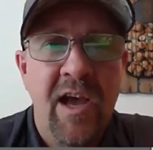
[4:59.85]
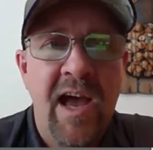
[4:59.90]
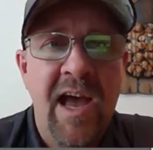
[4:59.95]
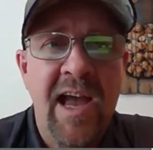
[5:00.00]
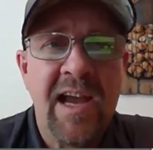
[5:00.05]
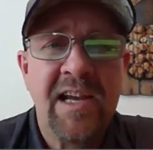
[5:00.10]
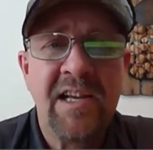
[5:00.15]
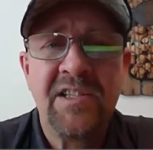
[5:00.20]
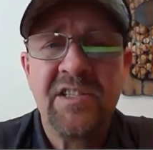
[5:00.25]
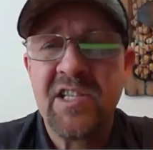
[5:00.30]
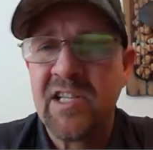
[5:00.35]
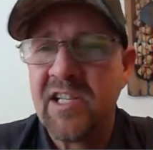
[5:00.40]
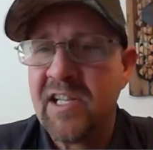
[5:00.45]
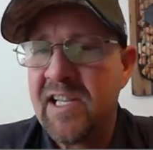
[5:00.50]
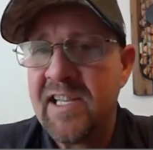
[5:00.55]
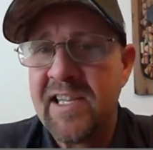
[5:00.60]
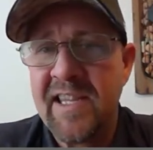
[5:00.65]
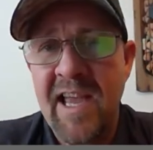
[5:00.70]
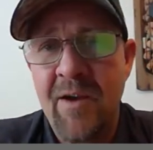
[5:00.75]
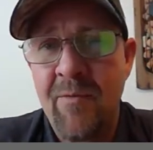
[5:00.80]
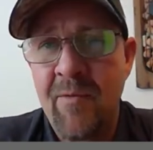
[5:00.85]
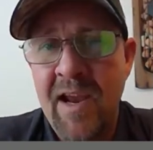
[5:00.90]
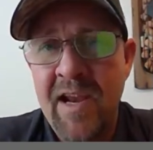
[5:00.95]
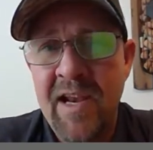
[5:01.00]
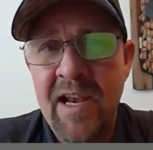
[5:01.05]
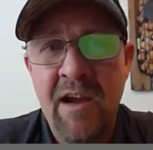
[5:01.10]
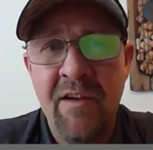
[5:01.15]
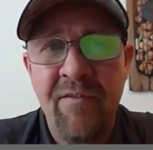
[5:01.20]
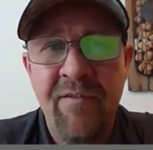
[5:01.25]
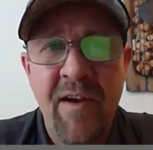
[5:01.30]
I could delete that right
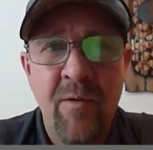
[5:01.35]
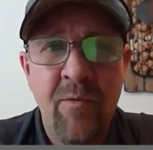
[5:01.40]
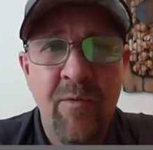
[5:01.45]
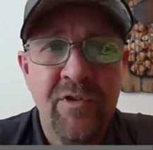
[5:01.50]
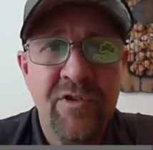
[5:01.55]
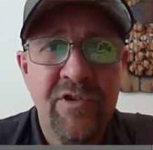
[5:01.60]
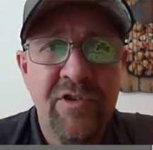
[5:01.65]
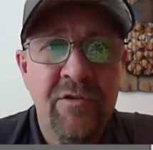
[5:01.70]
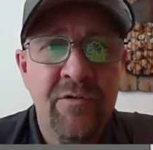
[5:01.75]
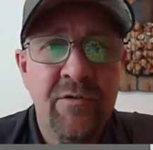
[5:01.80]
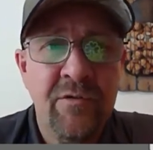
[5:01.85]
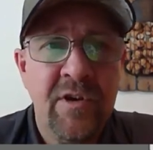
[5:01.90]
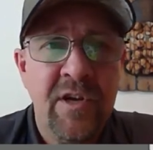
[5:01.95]
now if I want to.